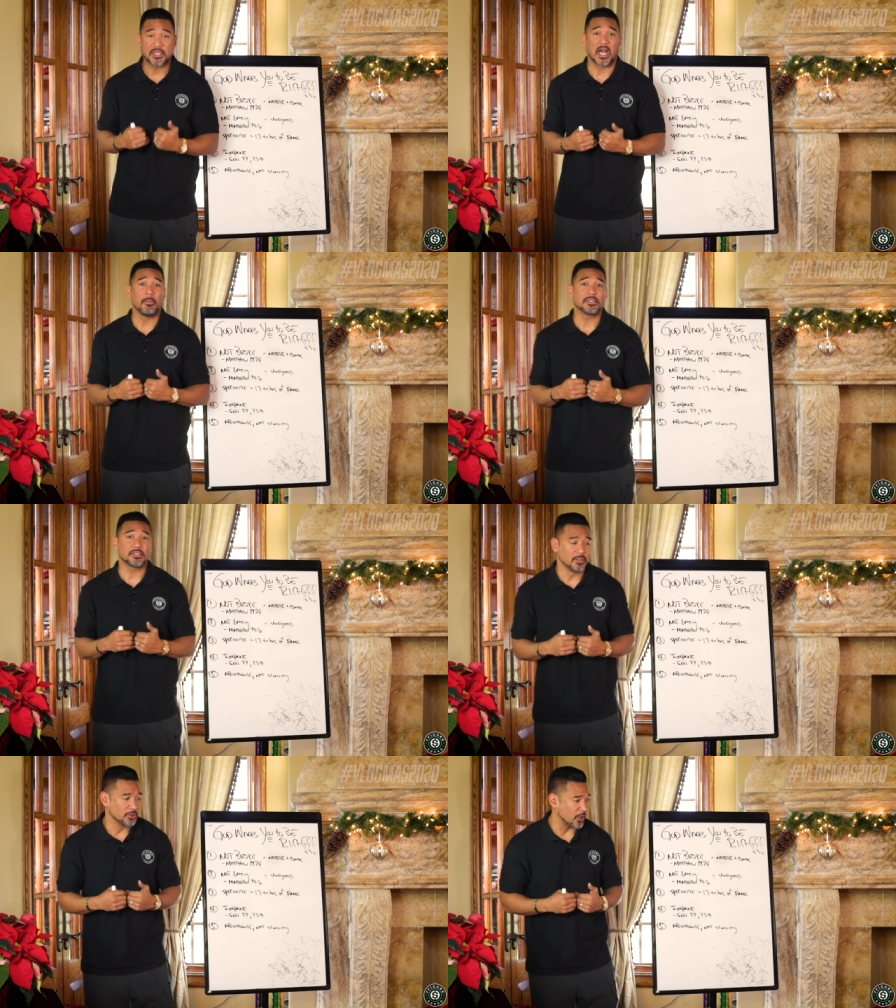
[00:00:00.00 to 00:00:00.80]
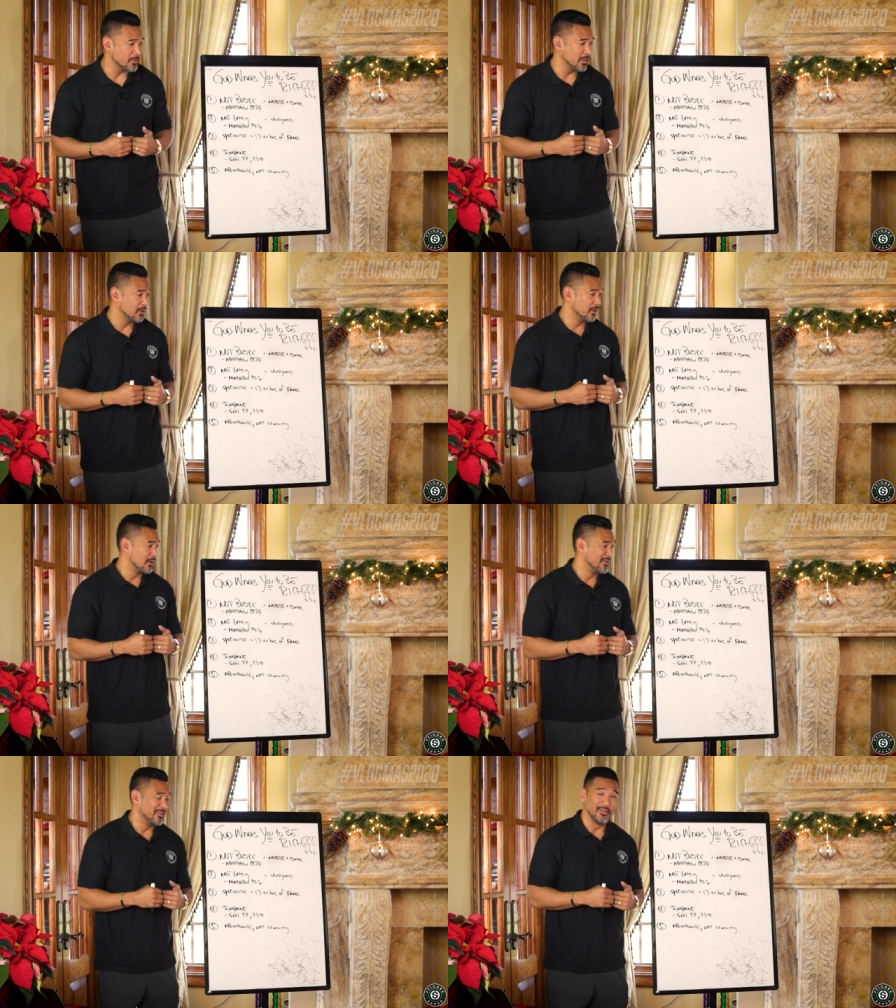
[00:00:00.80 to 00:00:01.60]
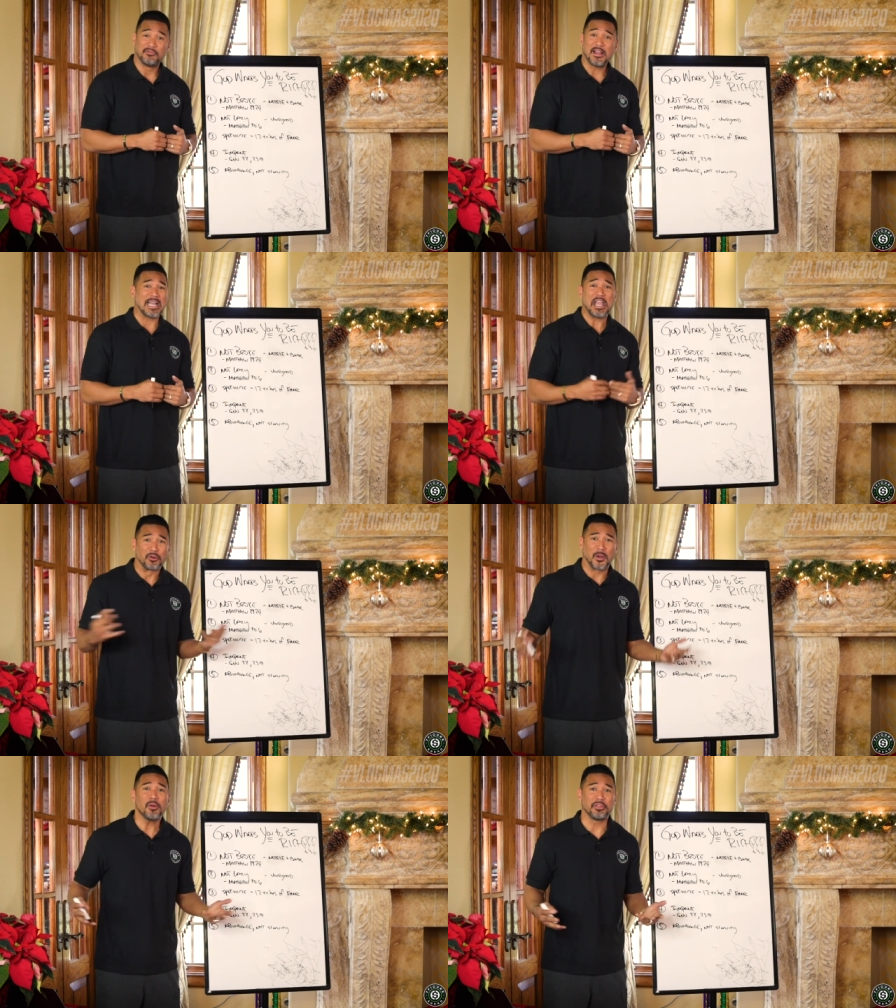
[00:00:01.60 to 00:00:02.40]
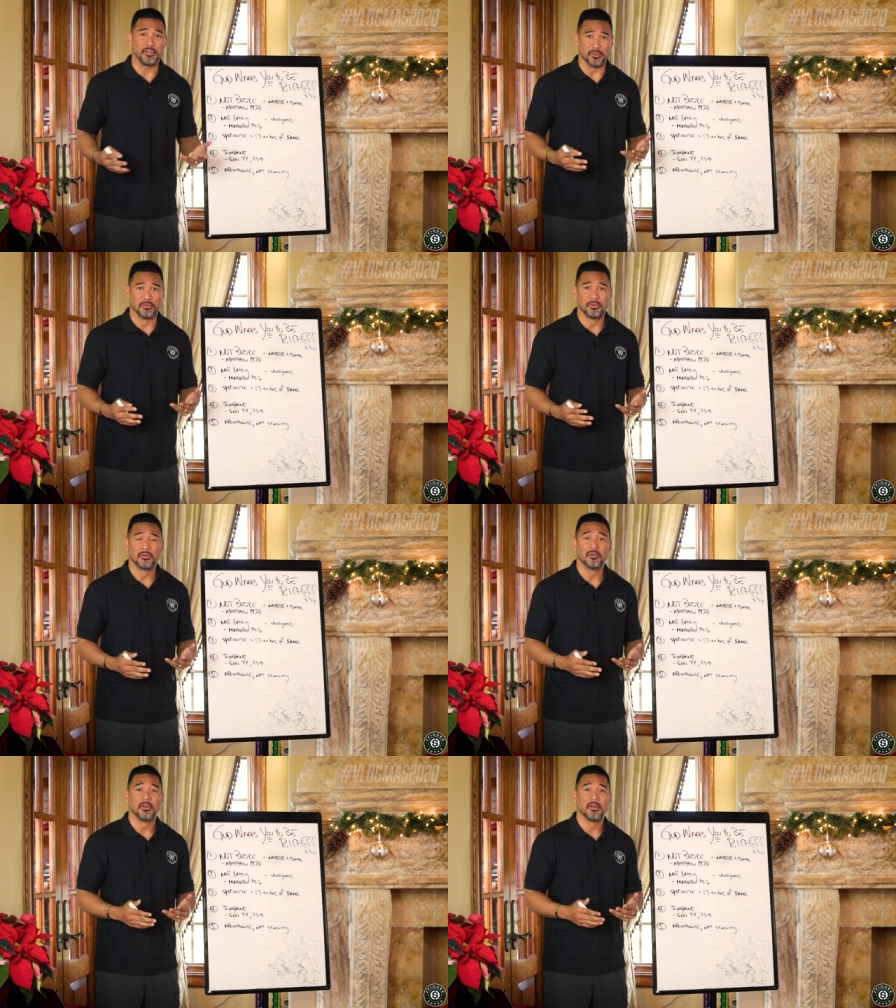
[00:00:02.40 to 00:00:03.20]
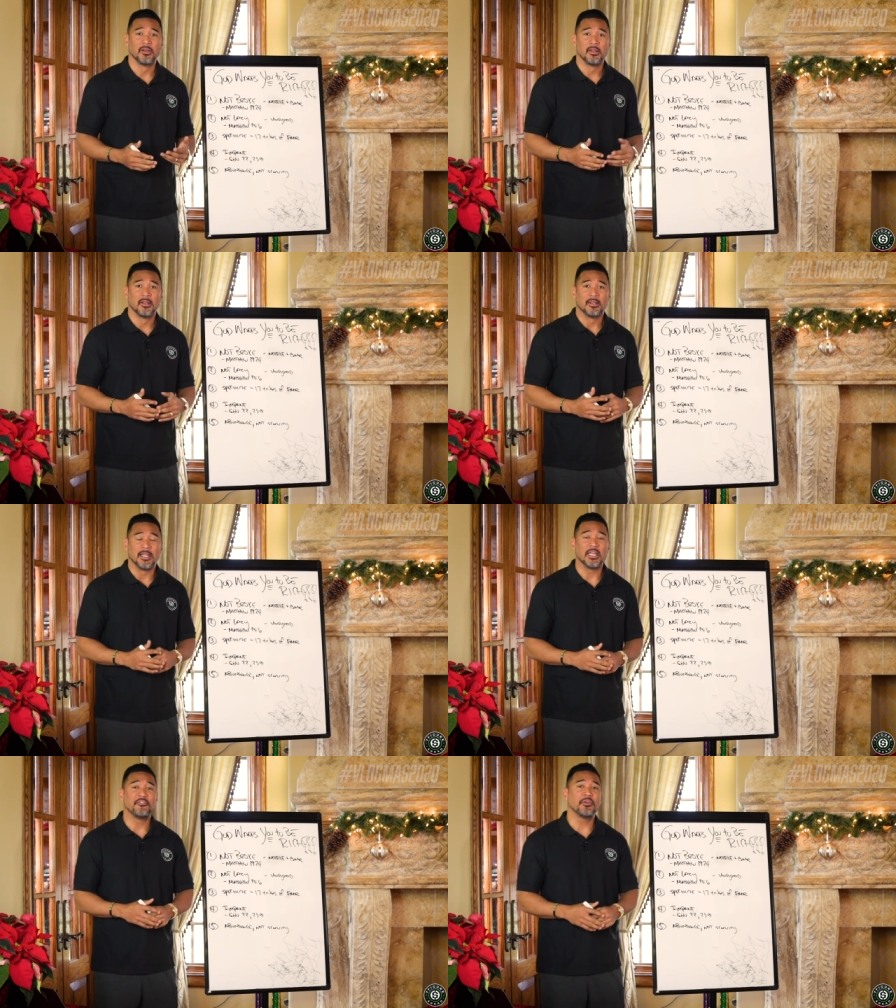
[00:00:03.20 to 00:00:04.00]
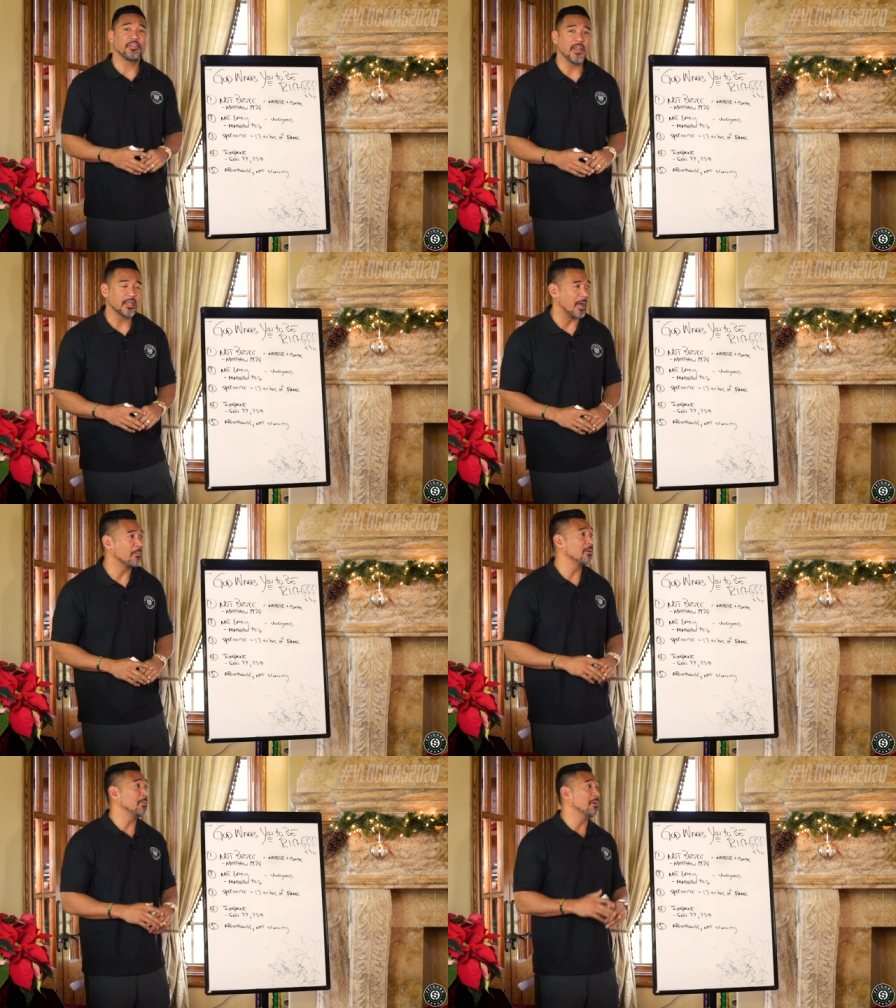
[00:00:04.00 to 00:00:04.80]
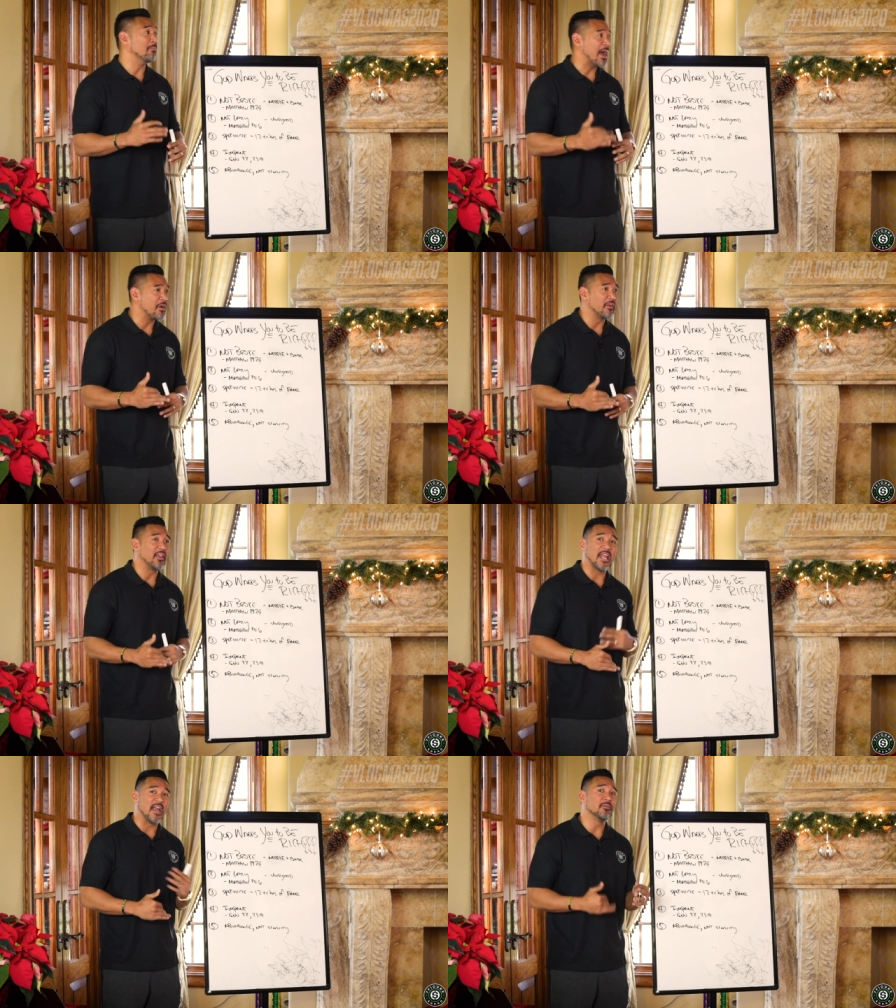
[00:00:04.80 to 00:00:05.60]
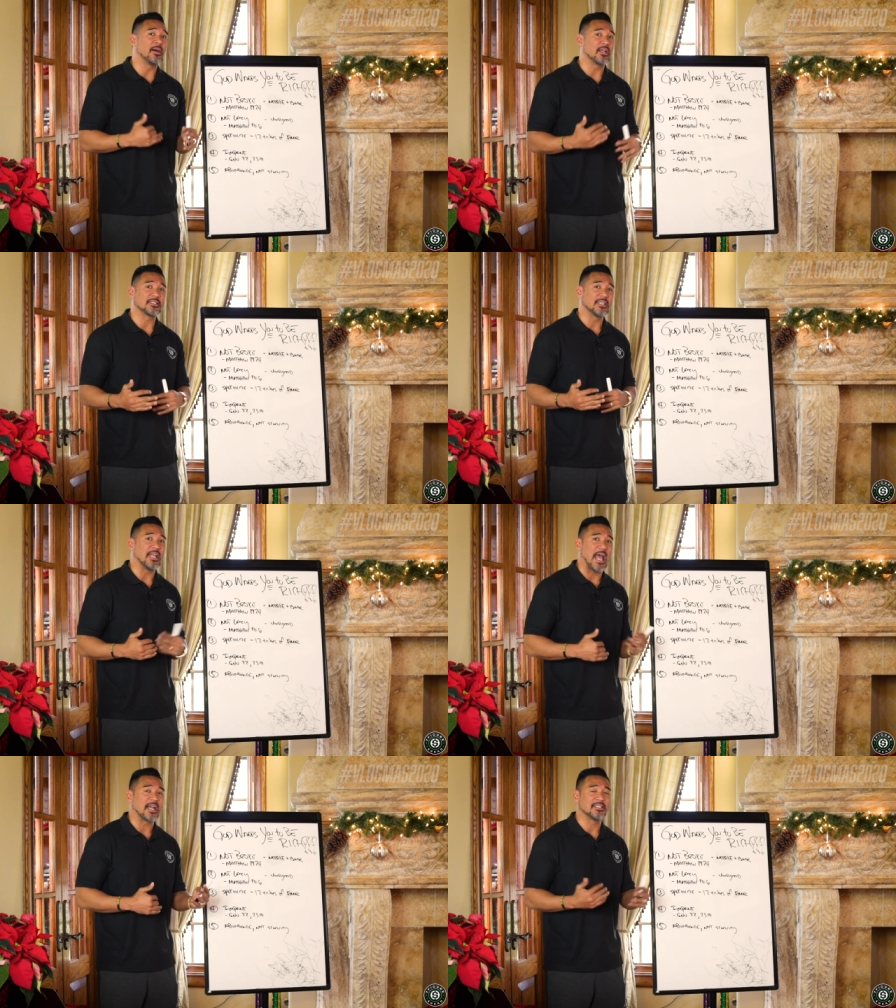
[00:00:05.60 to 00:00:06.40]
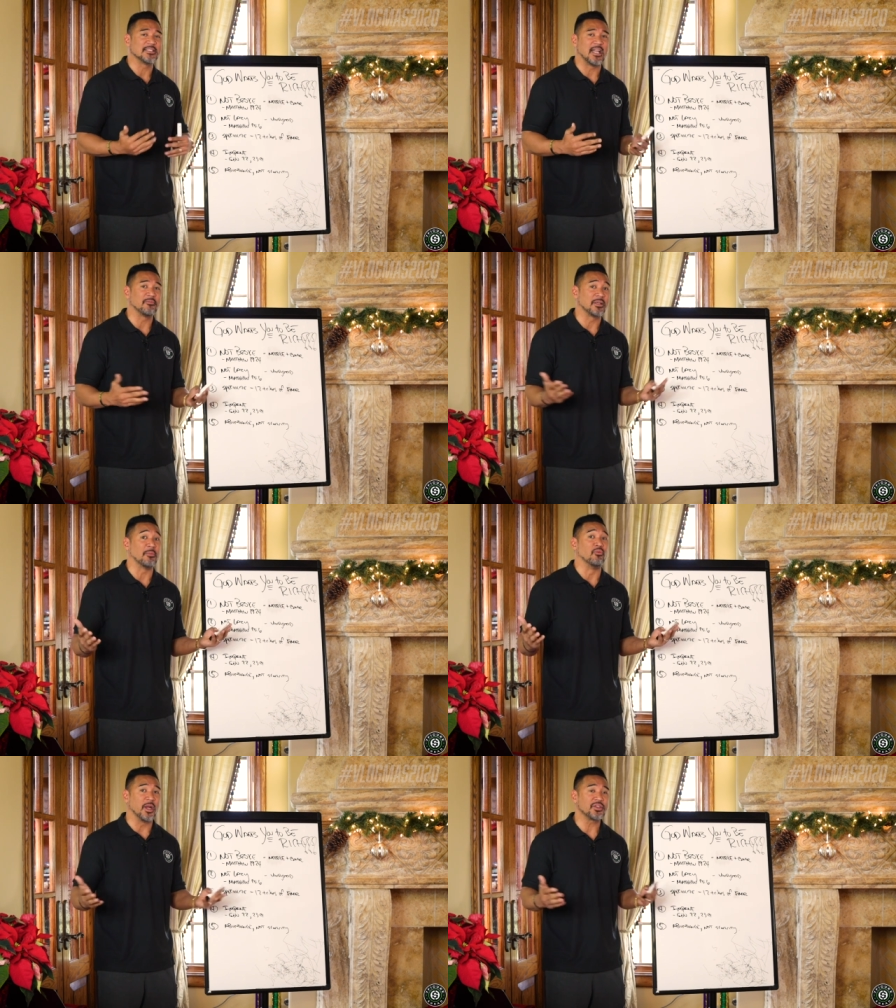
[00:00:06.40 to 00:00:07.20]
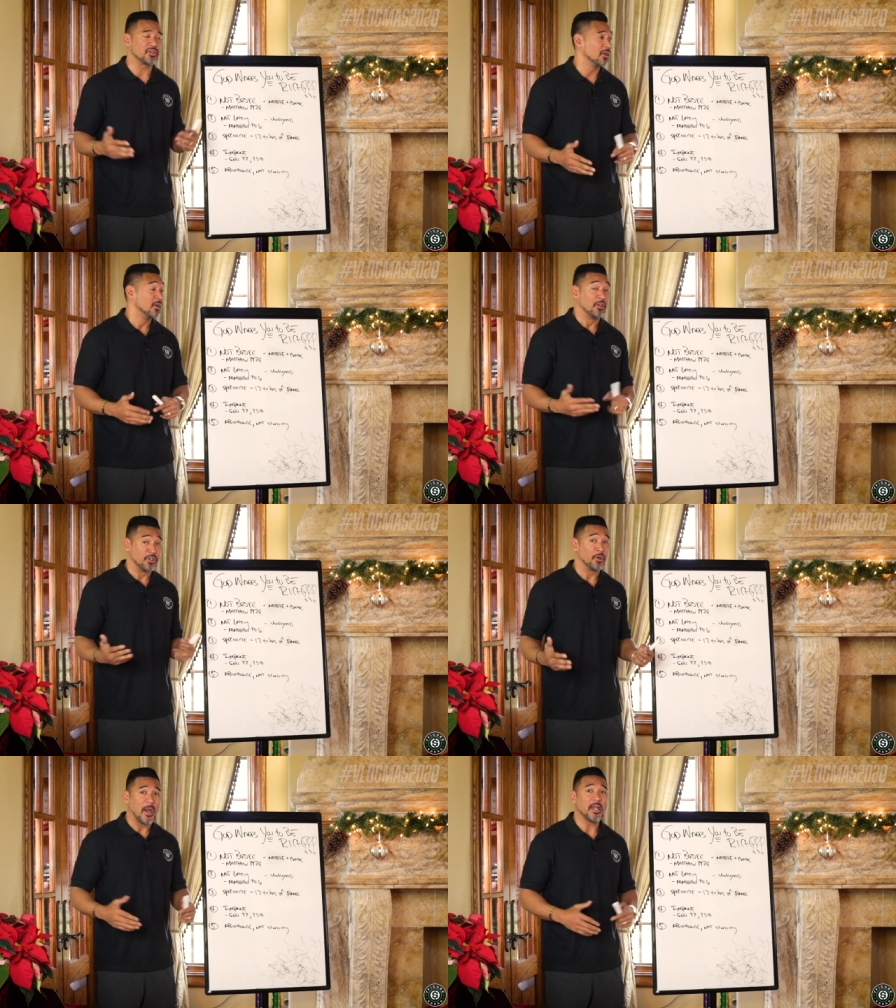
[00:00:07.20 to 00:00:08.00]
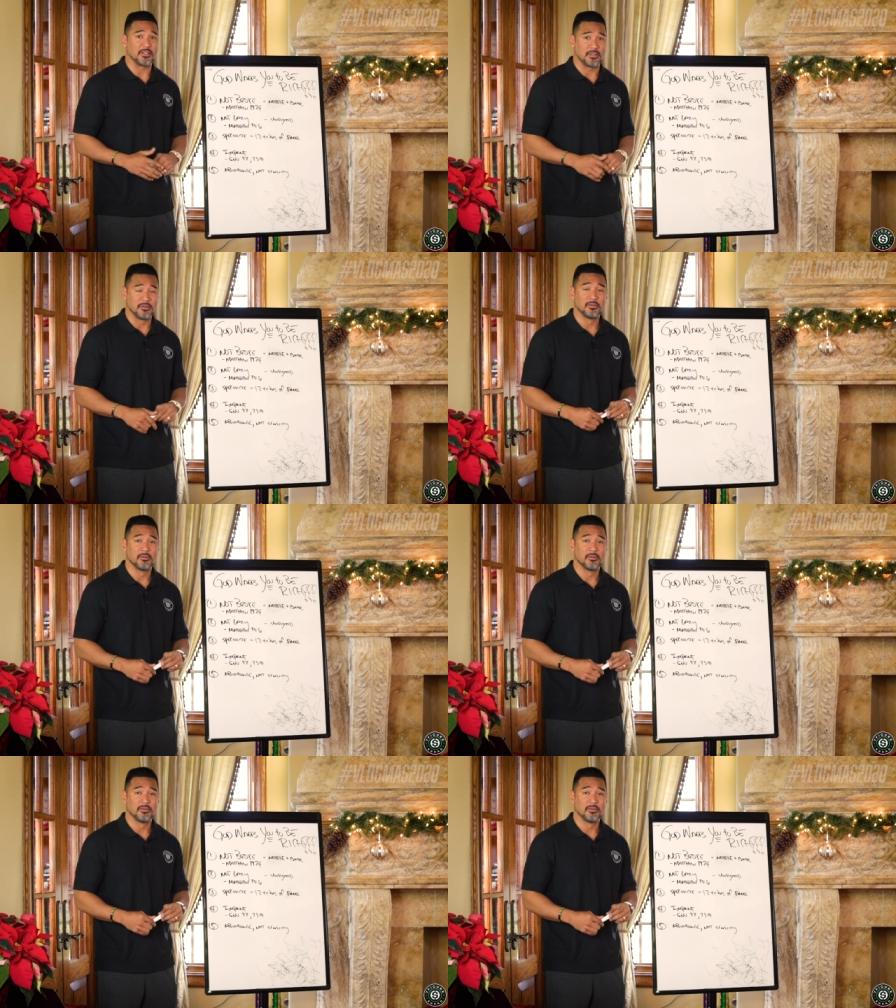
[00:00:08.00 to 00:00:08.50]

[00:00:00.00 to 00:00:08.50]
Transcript: have those comments towards me, in fact, I agree with you that if you think I'm going to be better than everybody else to get access to heaven because I'm rich, you're right.